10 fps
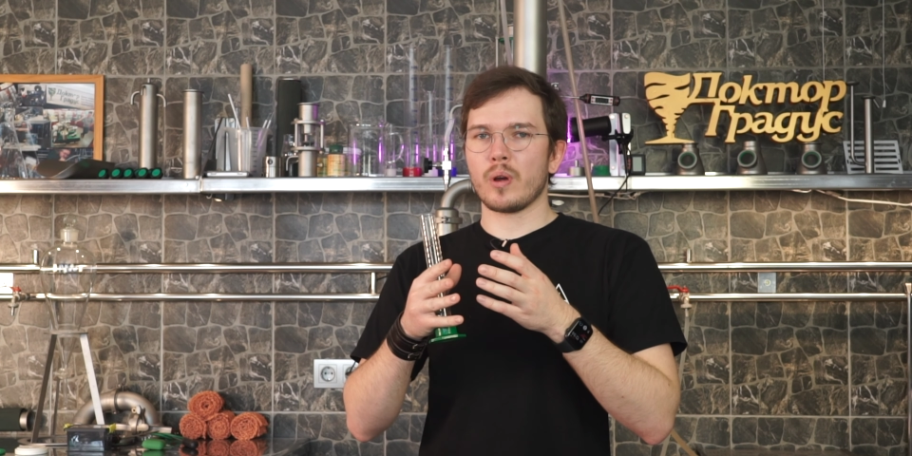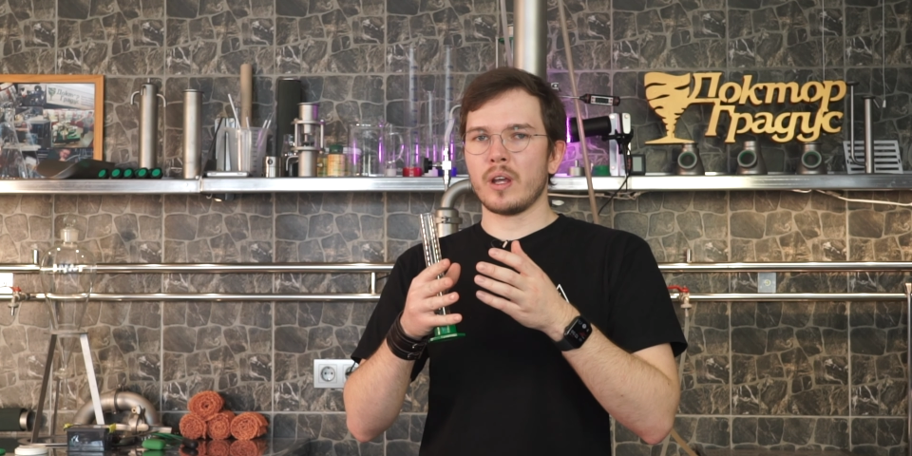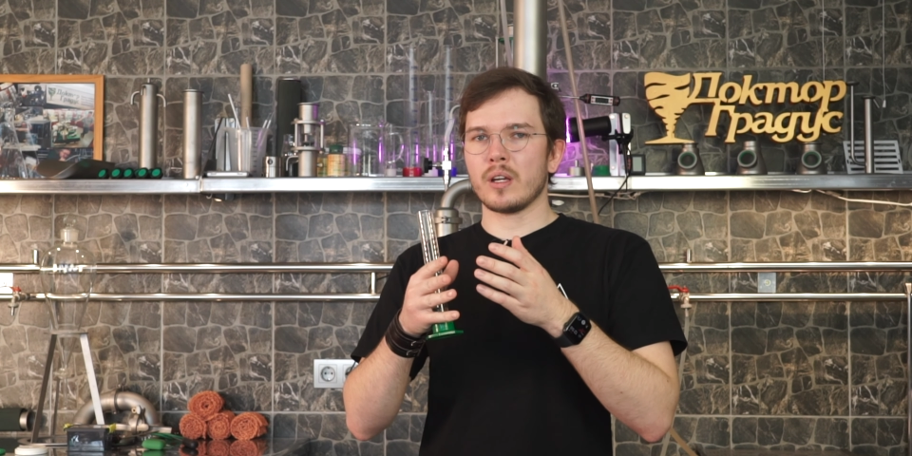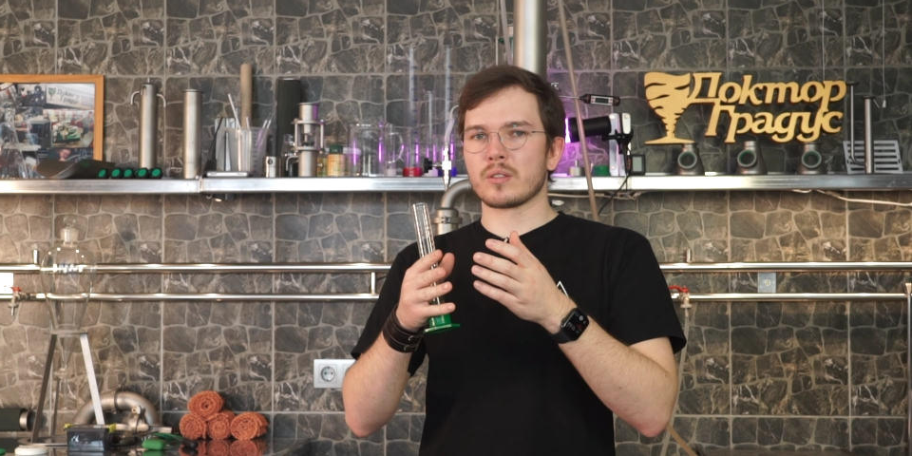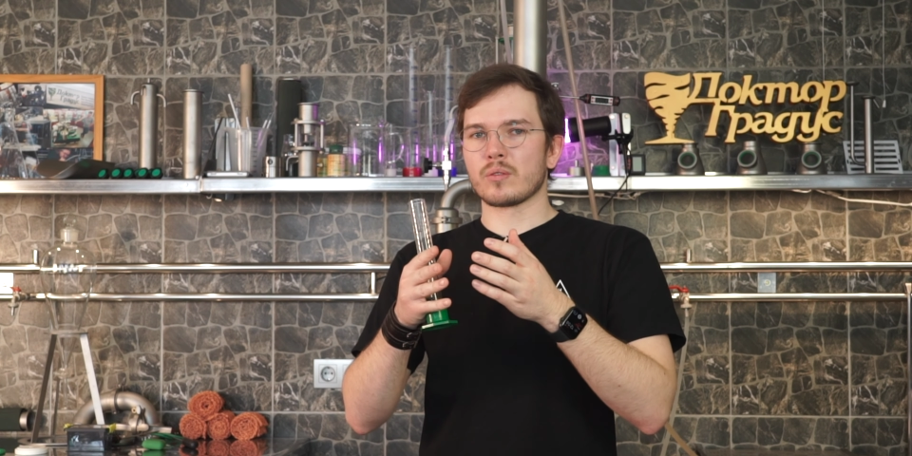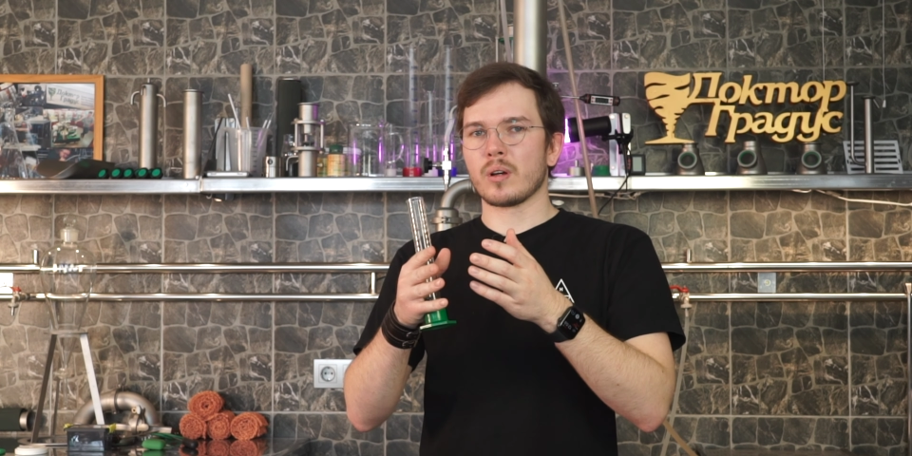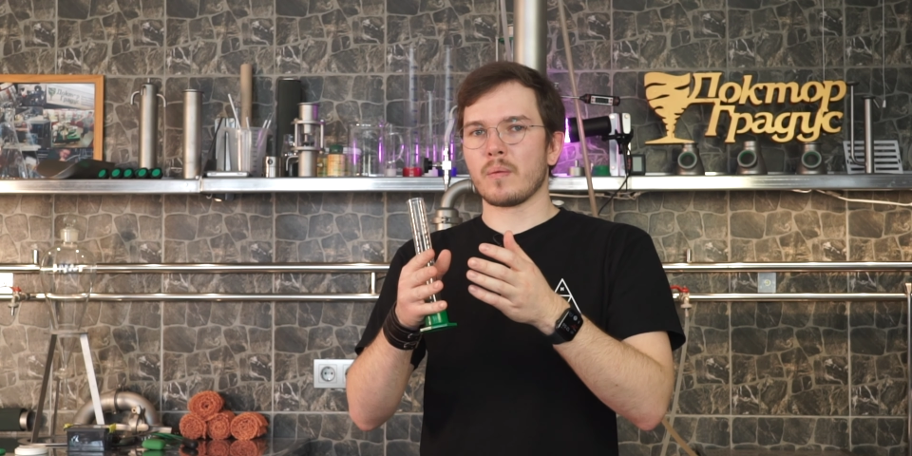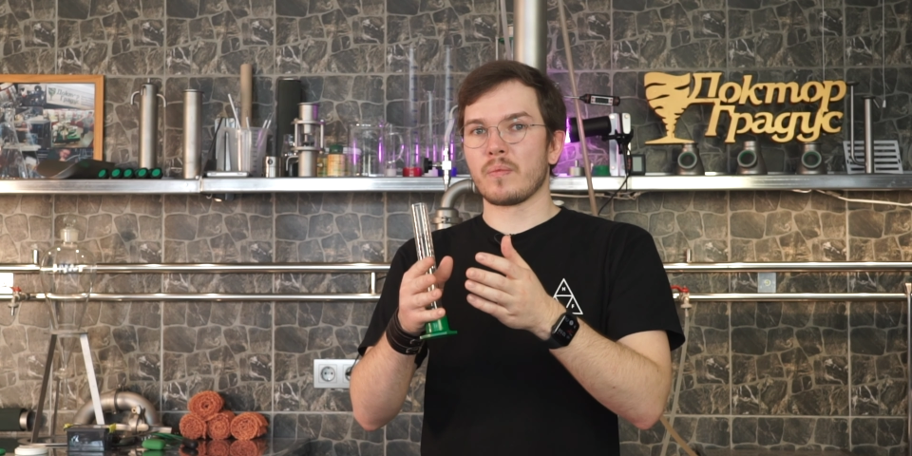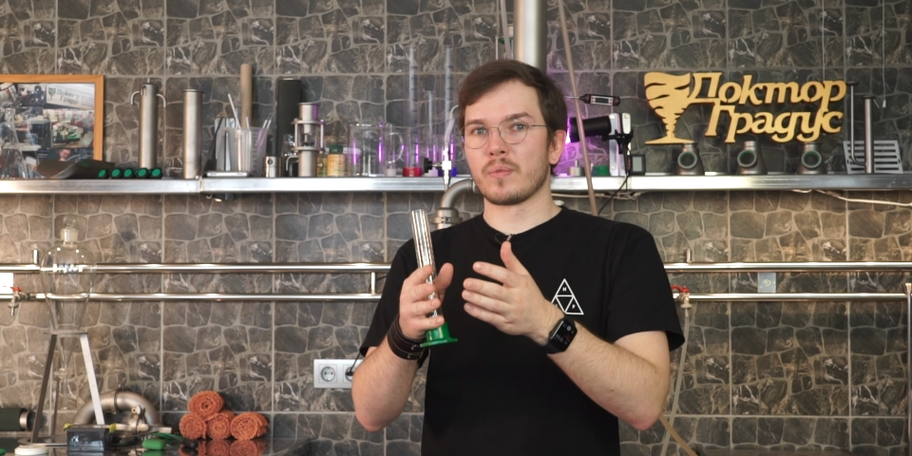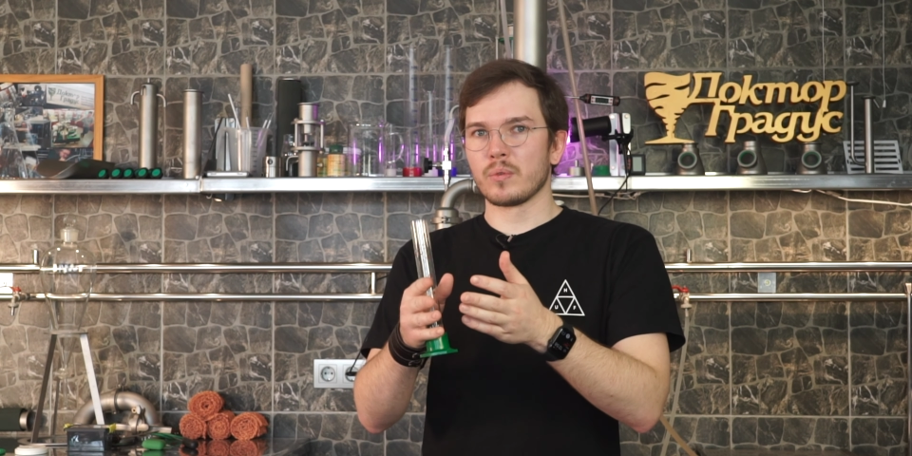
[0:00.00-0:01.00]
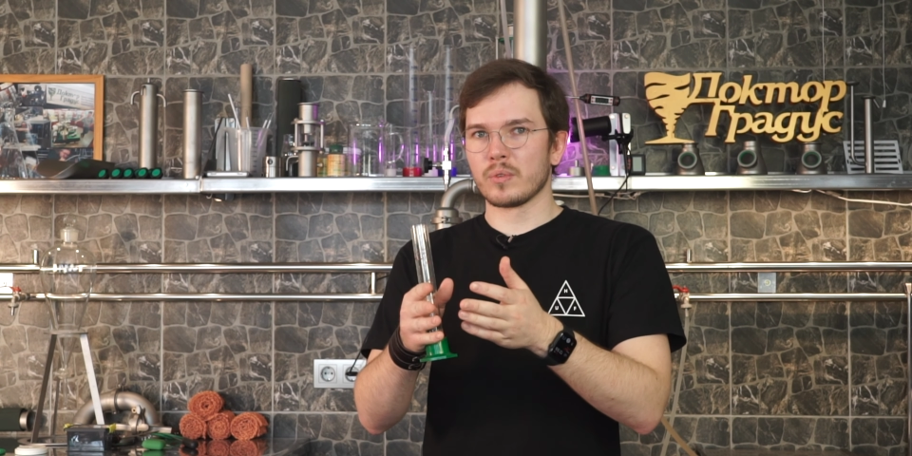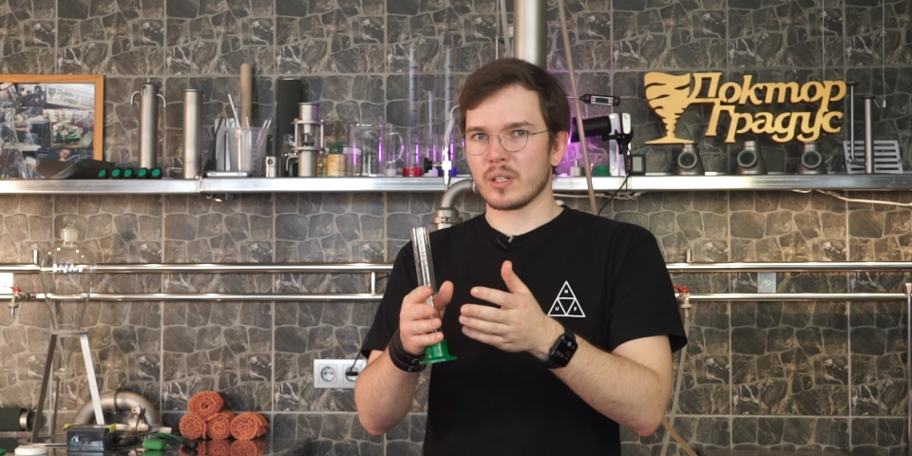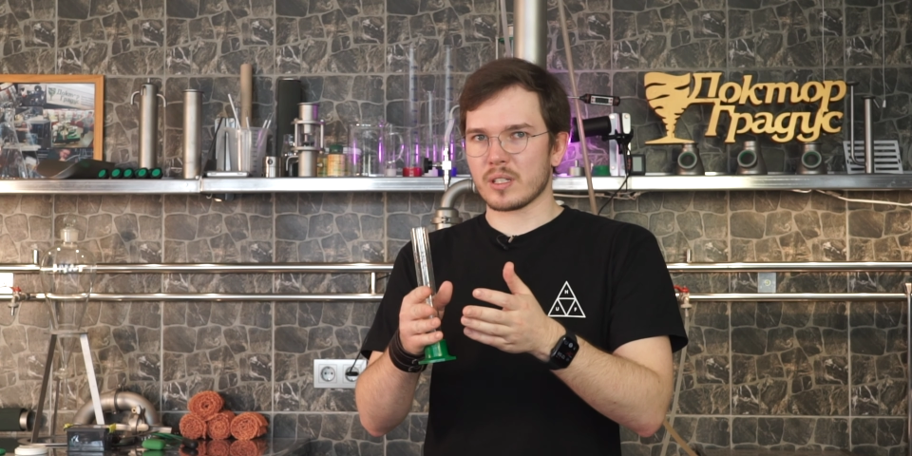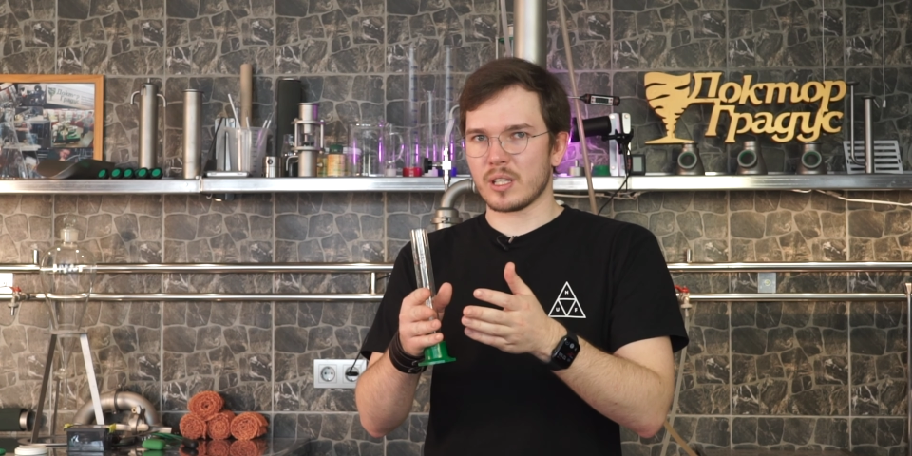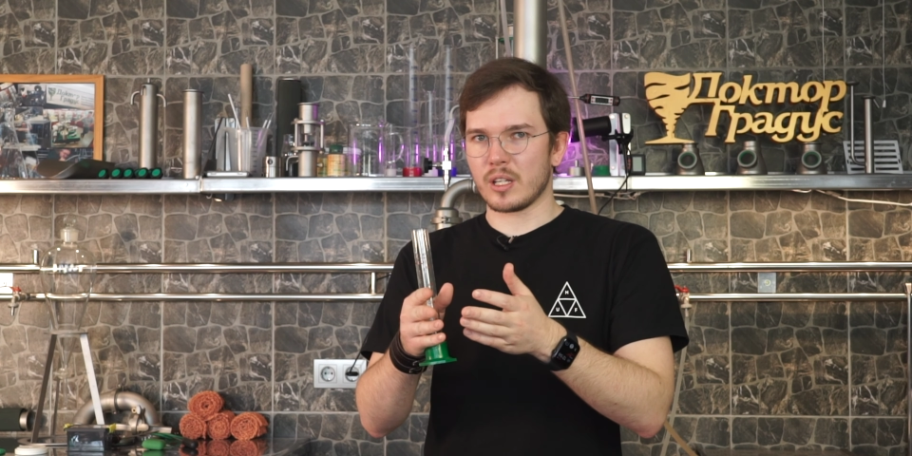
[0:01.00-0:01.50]
air to come through the
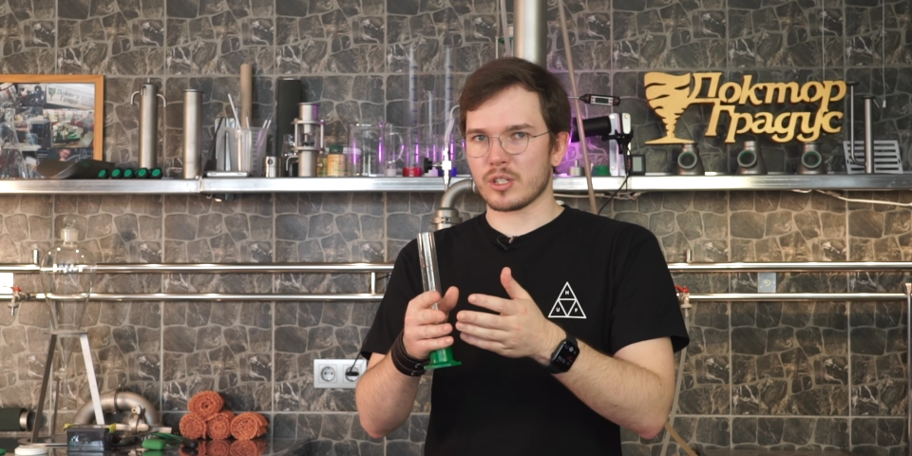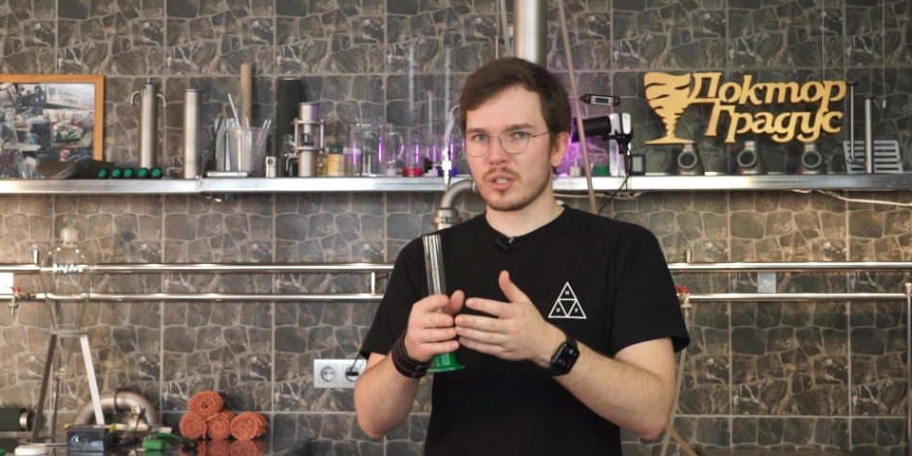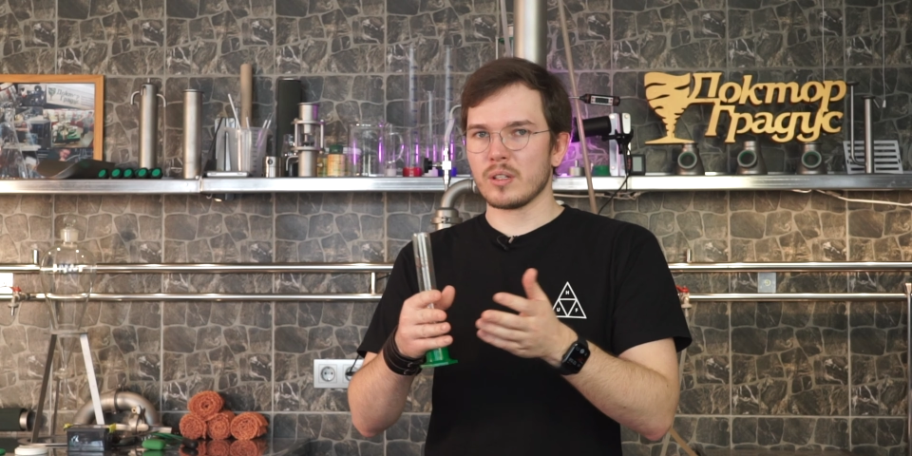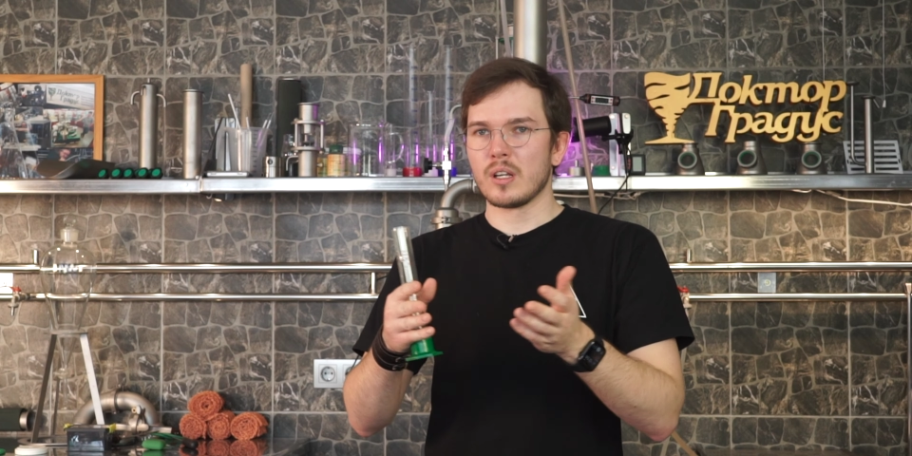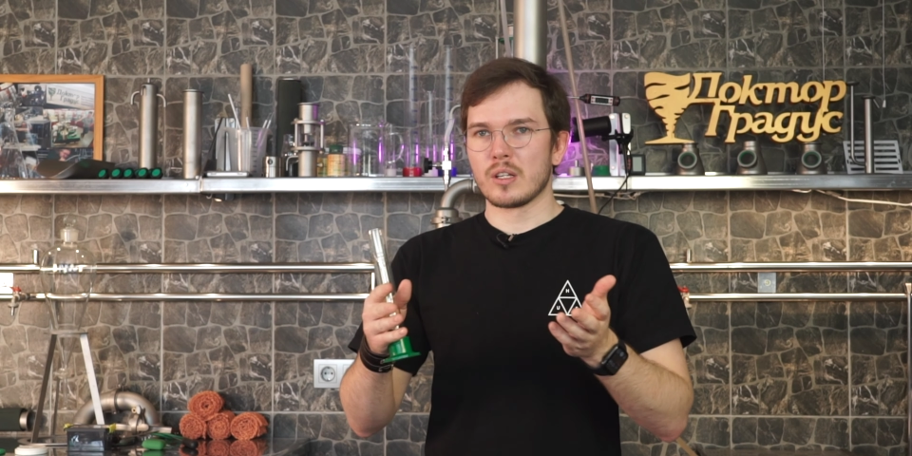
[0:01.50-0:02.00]
extension,